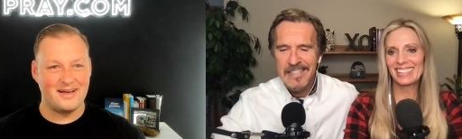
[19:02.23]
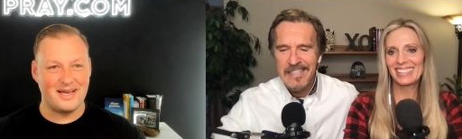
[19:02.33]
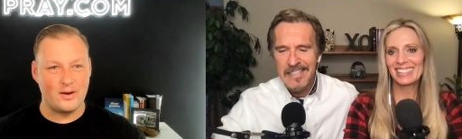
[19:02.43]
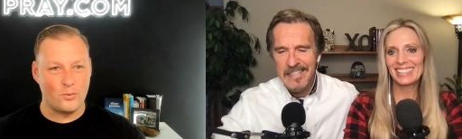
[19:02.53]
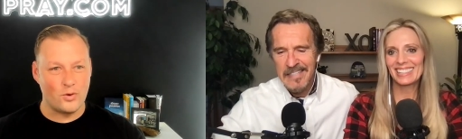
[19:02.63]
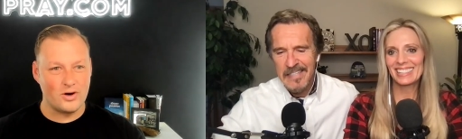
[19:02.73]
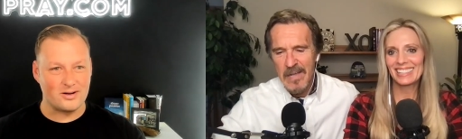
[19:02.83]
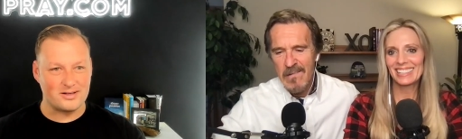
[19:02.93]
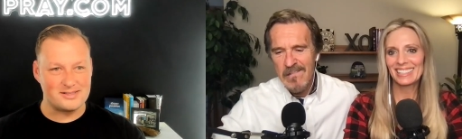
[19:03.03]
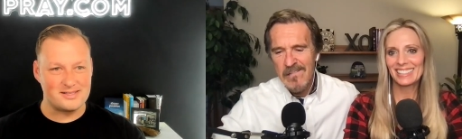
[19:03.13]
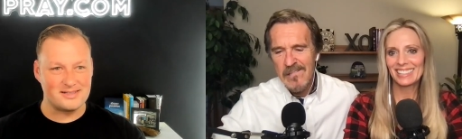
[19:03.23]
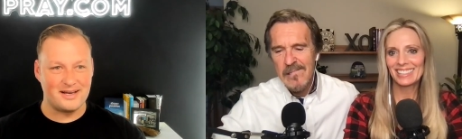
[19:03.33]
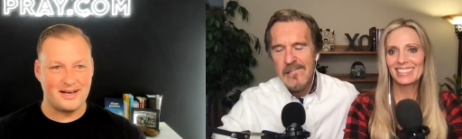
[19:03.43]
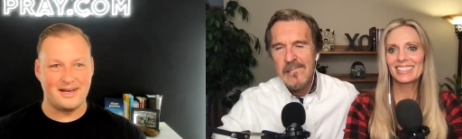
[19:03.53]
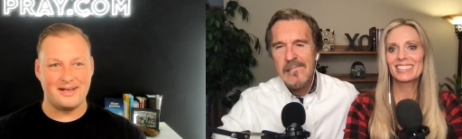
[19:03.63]
Speaker 1: it works.
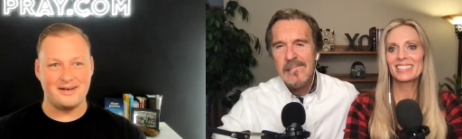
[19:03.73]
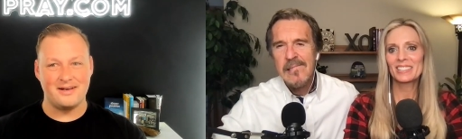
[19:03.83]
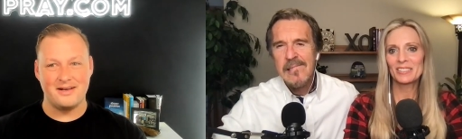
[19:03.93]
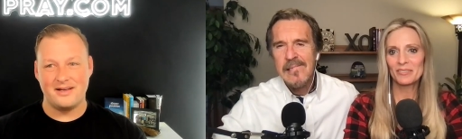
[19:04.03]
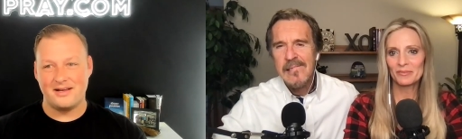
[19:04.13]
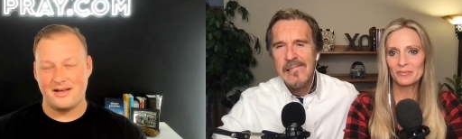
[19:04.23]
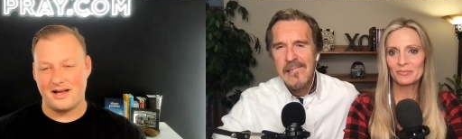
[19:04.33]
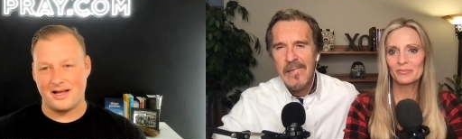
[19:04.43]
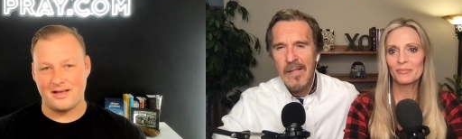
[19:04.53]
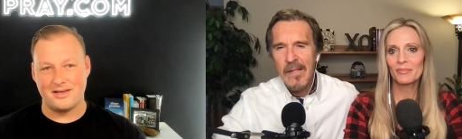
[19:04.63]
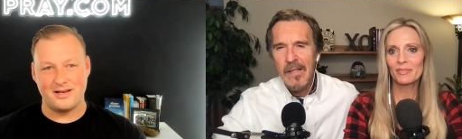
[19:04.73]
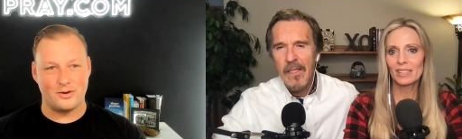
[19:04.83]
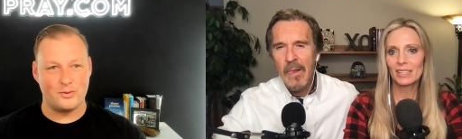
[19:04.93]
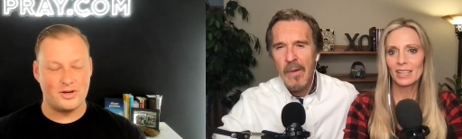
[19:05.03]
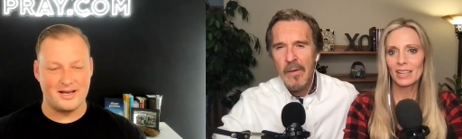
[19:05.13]
And, huh. uh, you
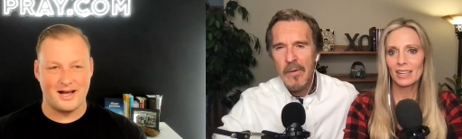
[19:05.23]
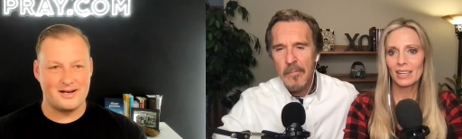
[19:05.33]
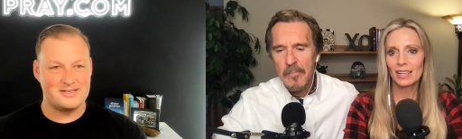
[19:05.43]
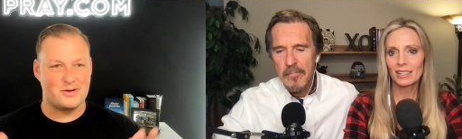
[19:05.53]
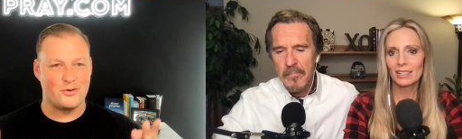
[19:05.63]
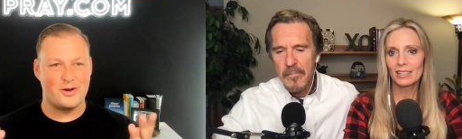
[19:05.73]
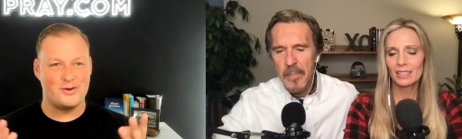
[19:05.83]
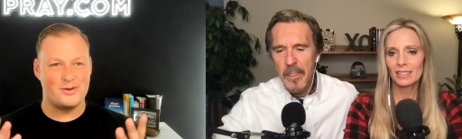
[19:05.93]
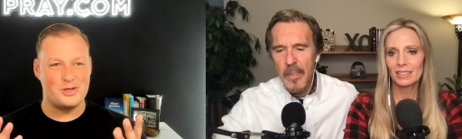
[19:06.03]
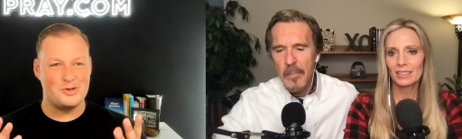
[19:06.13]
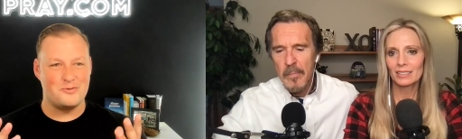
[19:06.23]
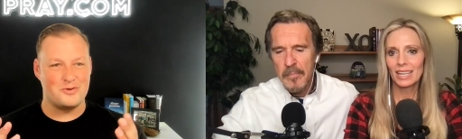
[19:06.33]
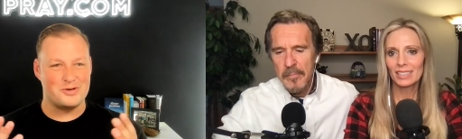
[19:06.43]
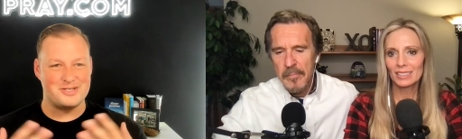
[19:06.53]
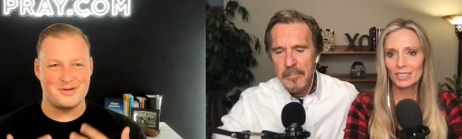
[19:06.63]
know, God is the creator of the
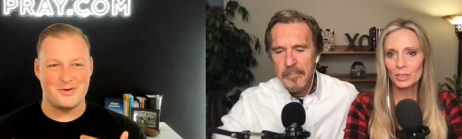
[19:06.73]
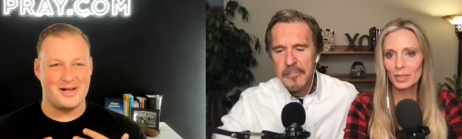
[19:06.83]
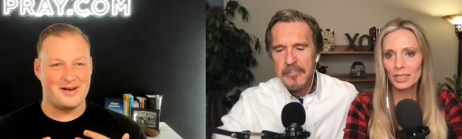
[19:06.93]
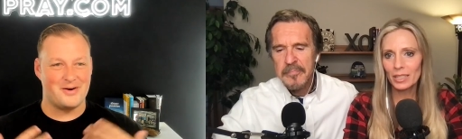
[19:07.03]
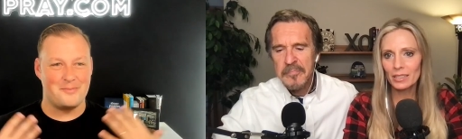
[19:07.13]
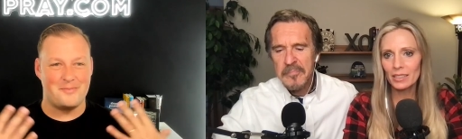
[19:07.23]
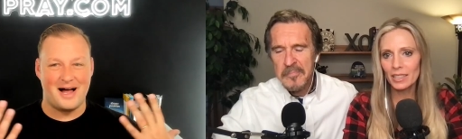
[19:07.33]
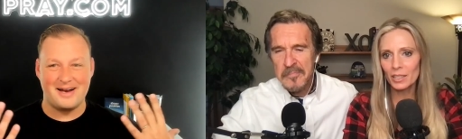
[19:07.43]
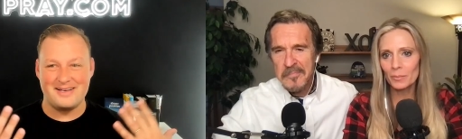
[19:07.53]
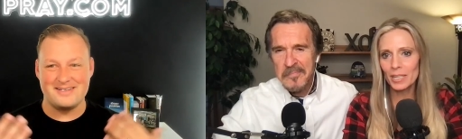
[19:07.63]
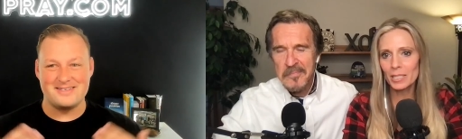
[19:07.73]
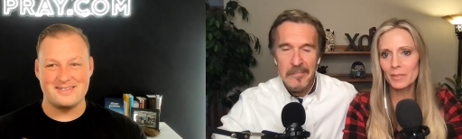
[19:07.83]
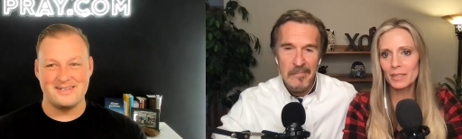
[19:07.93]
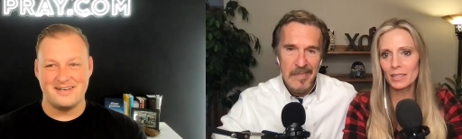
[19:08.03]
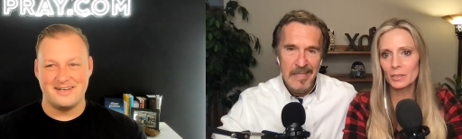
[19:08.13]
universe. Like Louie Giglio.
Speaker 2: It
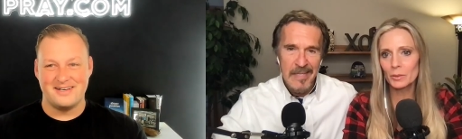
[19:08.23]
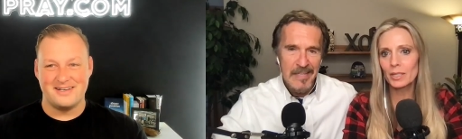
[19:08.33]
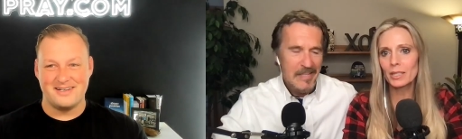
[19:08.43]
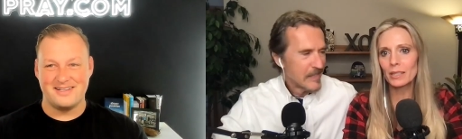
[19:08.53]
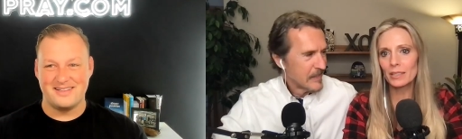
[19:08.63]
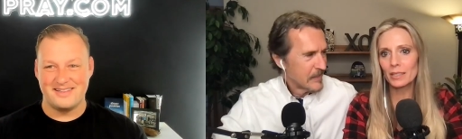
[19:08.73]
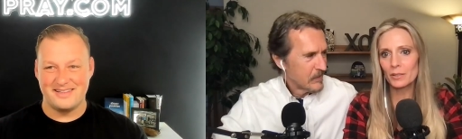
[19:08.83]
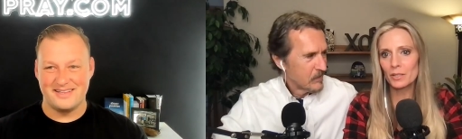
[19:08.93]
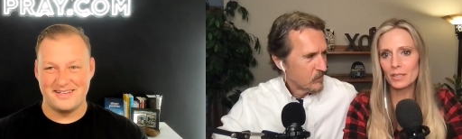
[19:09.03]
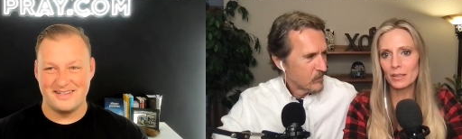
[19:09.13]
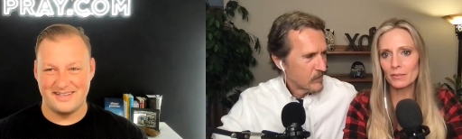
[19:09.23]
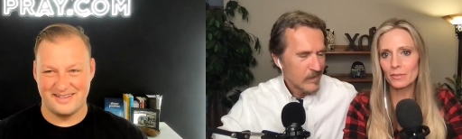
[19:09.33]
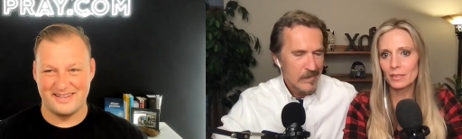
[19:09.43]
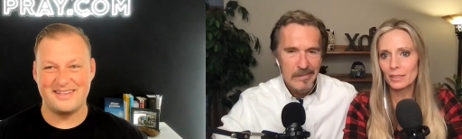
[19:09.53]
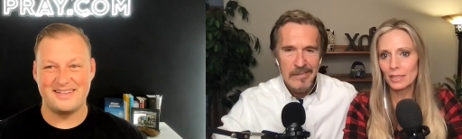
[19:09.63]
makes me think Louie Giglio
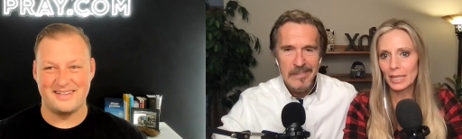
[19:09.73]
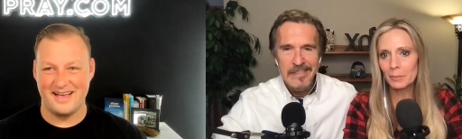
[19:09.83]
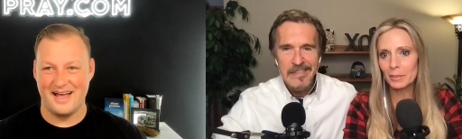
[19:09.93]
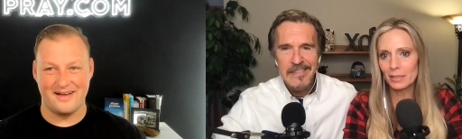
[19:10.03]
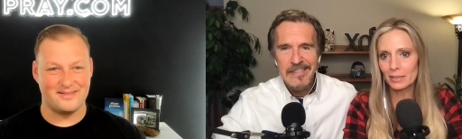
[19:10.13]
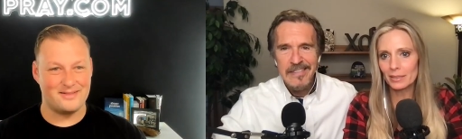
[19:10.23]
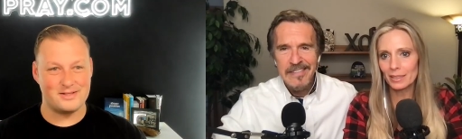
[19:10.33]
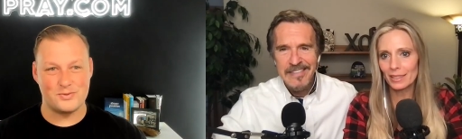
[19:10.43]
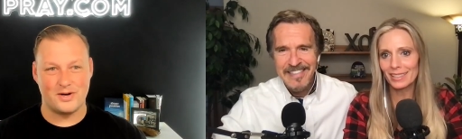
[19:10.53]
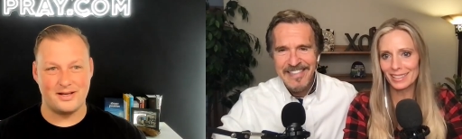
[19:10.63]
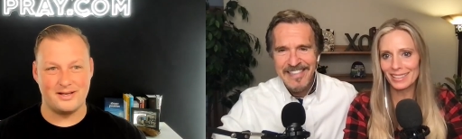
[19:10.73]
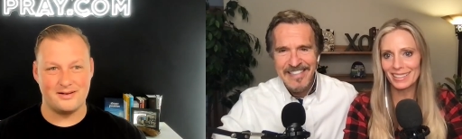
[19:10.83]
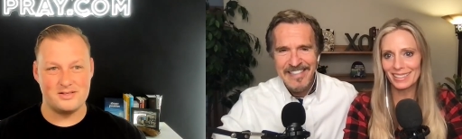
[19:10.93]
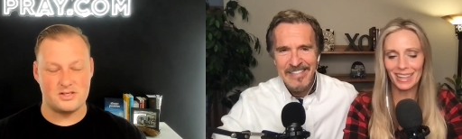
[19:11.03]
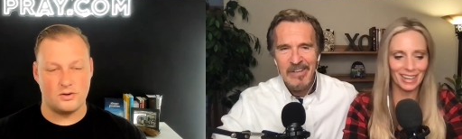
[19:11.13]
stuff. Laminin. Yeah, that's right.
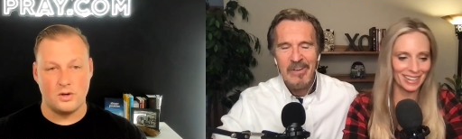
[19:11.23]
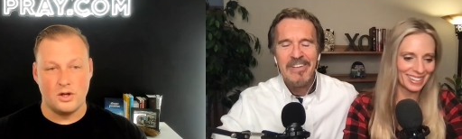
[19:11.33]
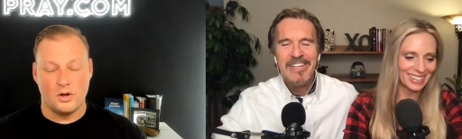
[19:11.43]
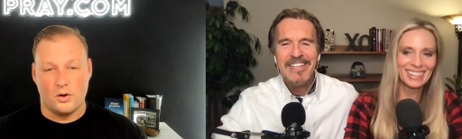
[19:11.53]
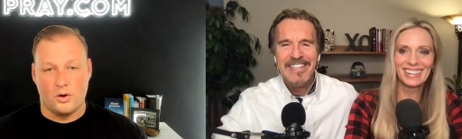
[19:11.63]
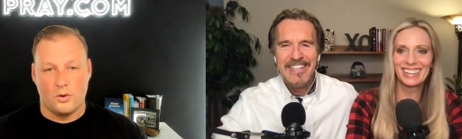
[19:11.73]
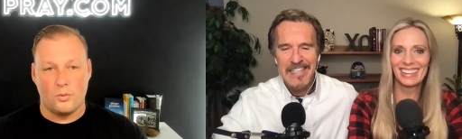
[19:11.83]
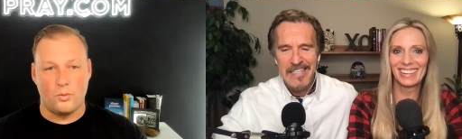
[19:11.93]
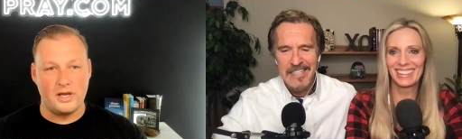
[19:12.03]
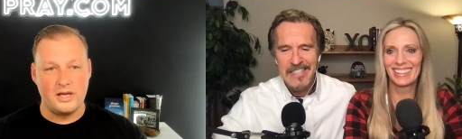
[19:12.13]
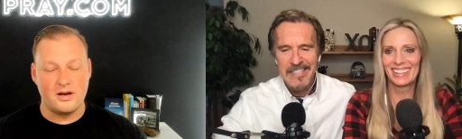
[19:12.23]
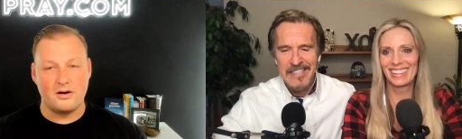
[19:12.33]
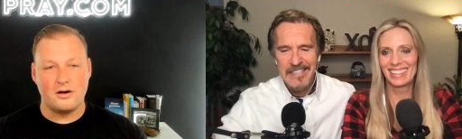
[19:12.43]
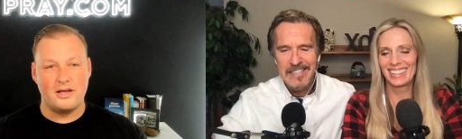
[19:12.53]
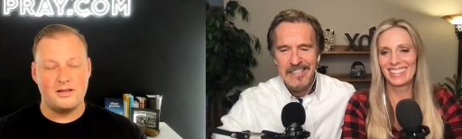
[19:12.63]
So yeah.
Speaker 1: we
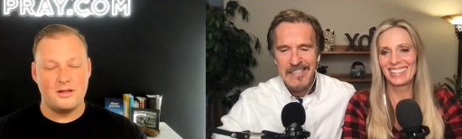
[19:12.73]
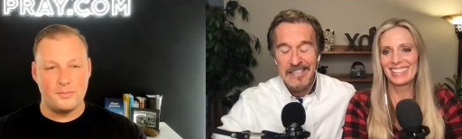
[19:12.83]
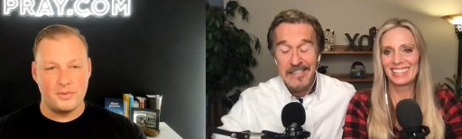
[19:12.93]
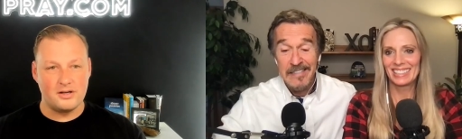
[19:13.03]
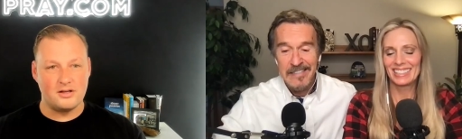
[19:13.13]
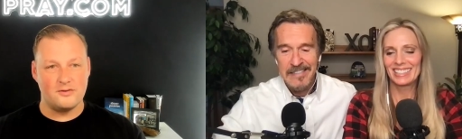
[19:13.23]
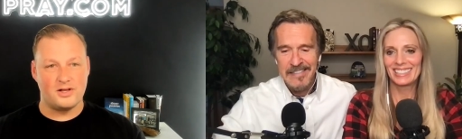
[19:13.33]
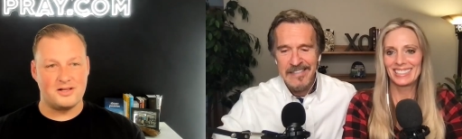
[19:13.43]
are in the middle of